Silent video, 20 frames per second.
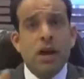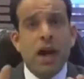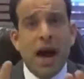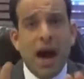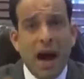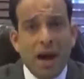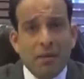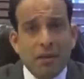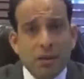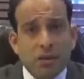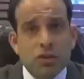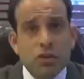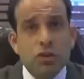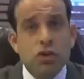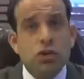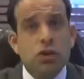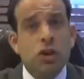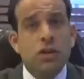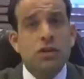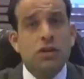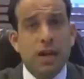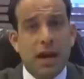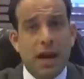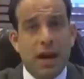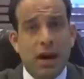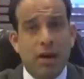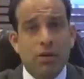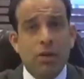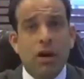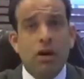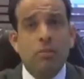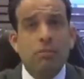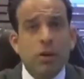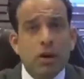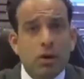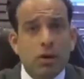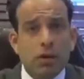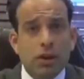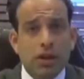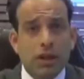having to shut down a
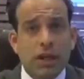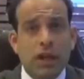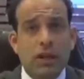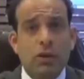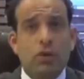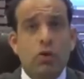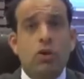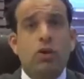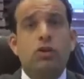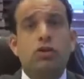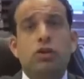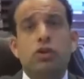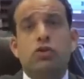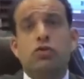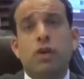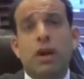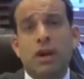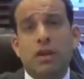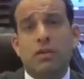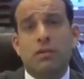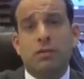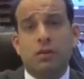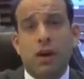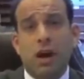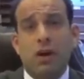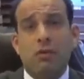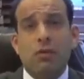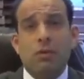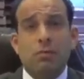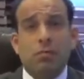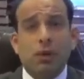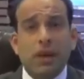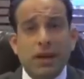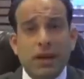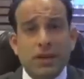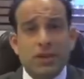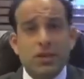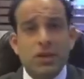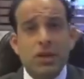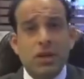building in order to transfer and
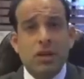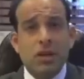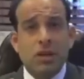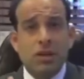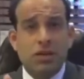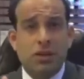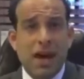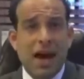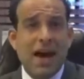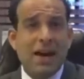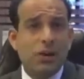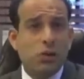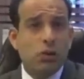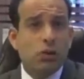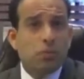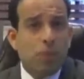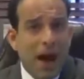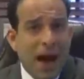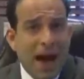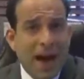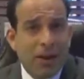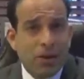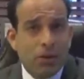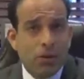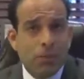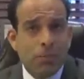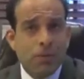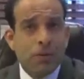replace that new panel.